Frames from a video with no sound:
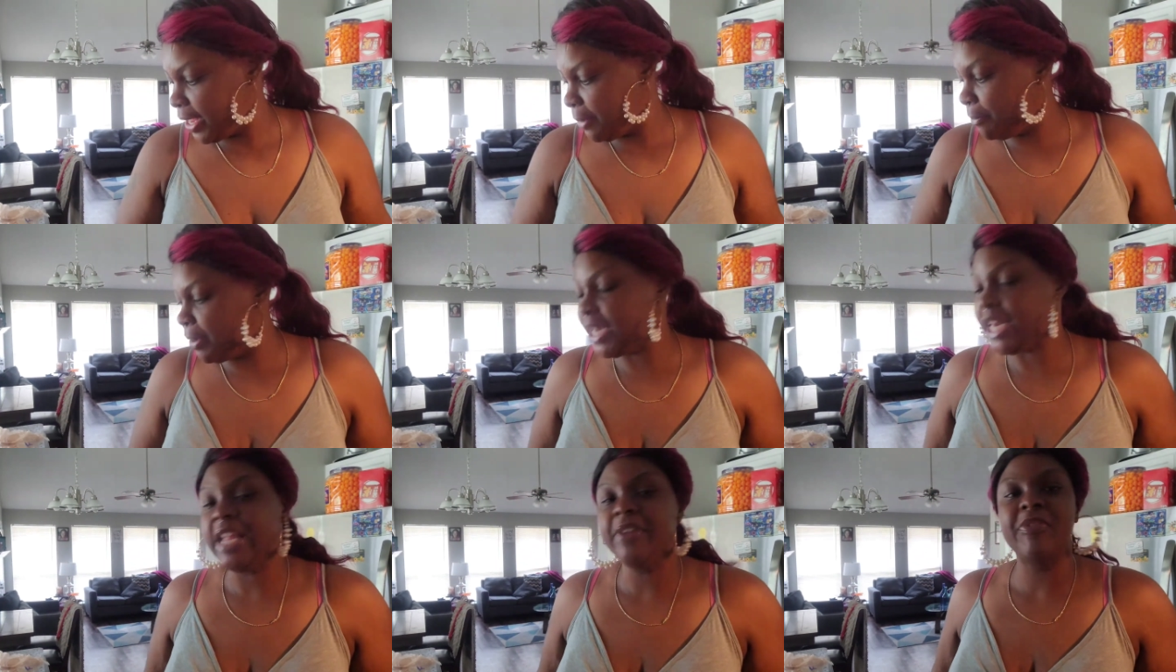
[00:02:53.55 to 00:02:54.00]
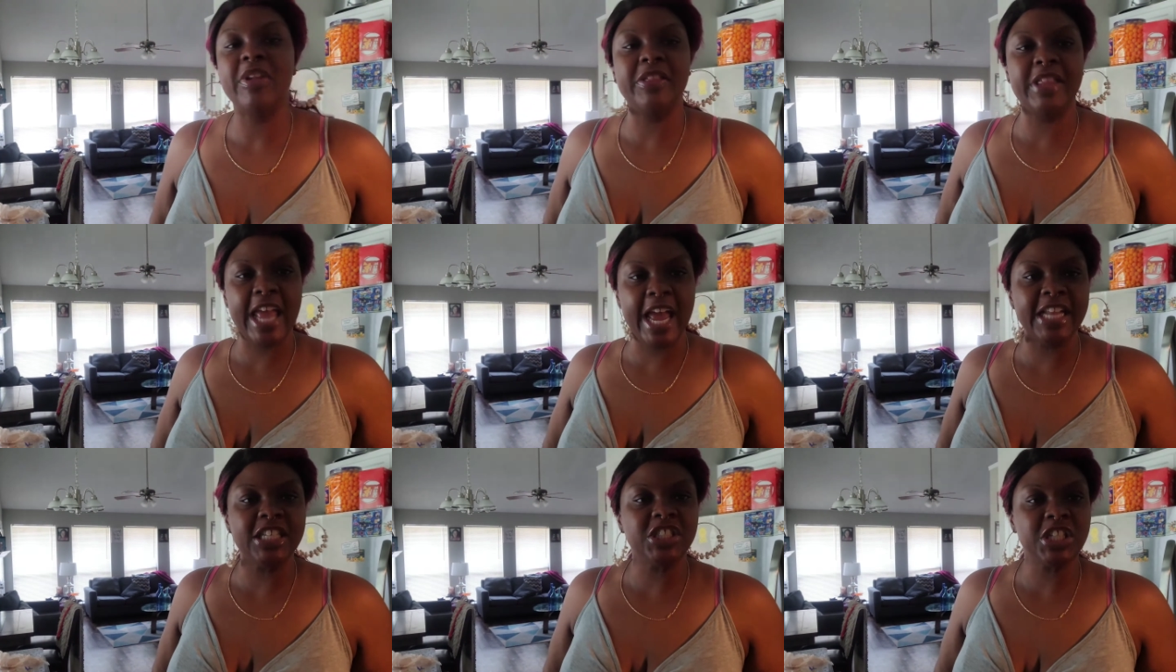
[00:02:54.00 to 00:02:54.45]
But even
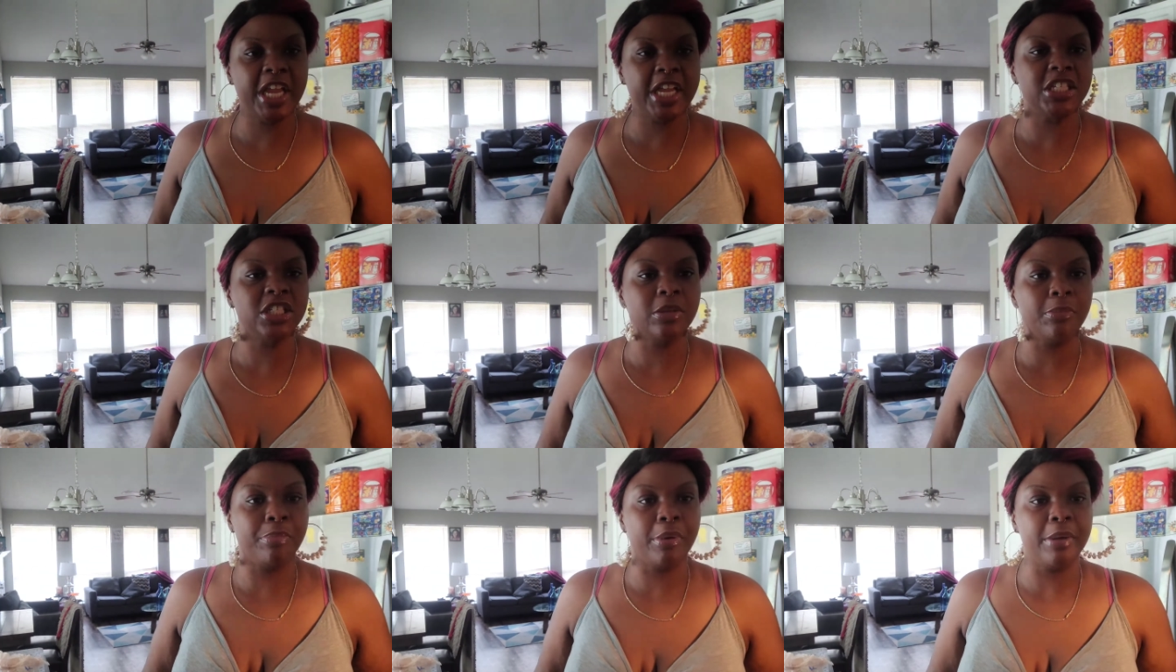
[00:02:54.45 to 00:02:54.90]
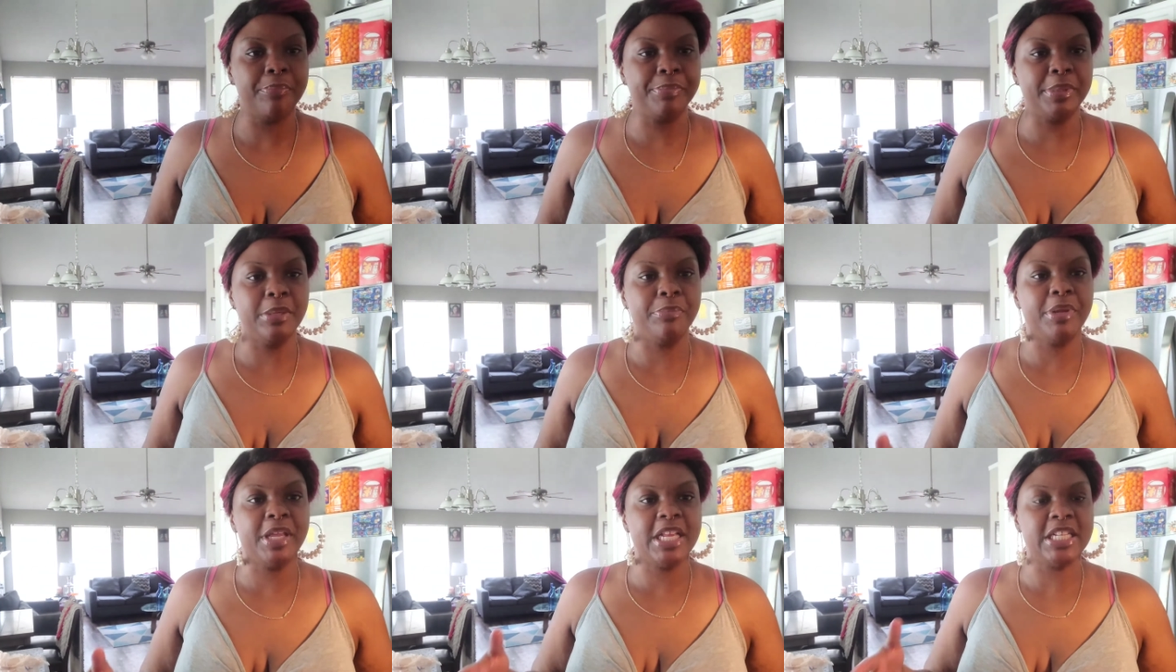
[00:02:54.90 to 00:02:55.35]
that changed
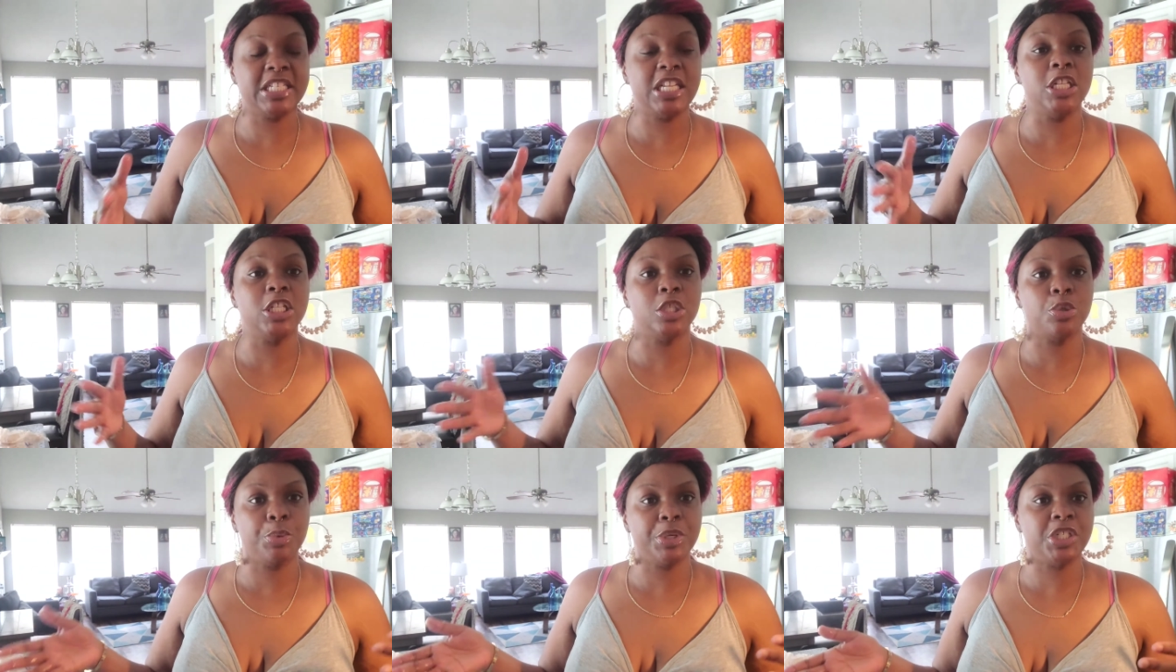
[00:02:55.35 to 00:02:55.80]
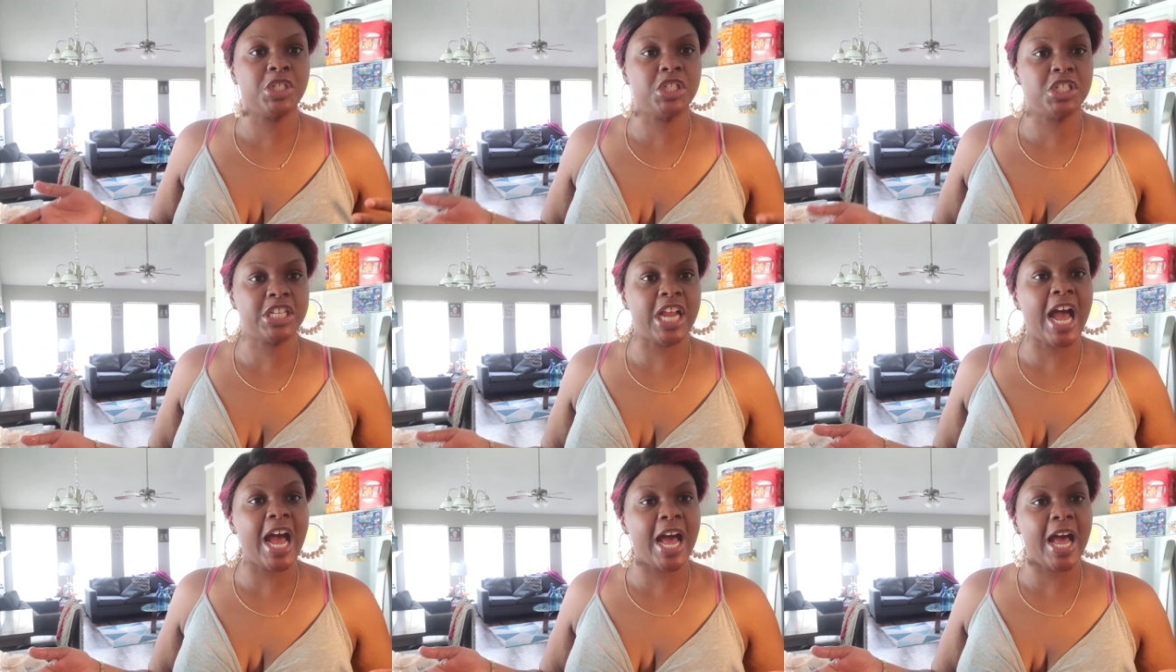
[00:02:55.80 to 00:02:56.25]
abruptly because he switched
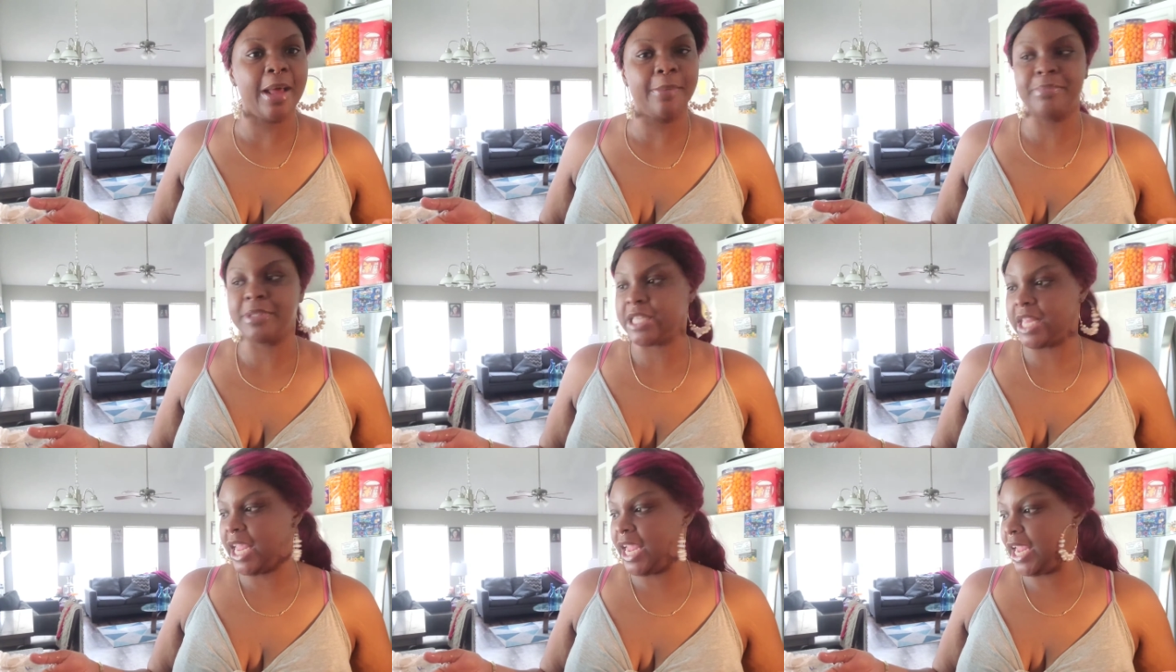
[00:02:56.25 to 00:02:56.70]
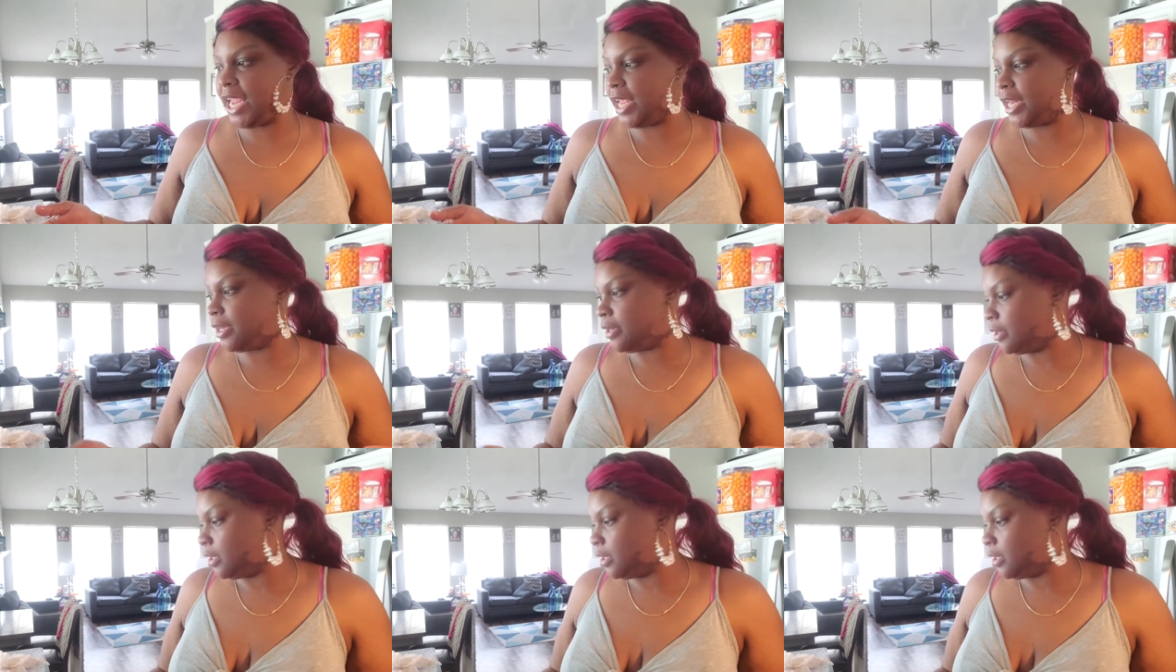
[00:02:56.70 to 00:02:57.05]
jobs, and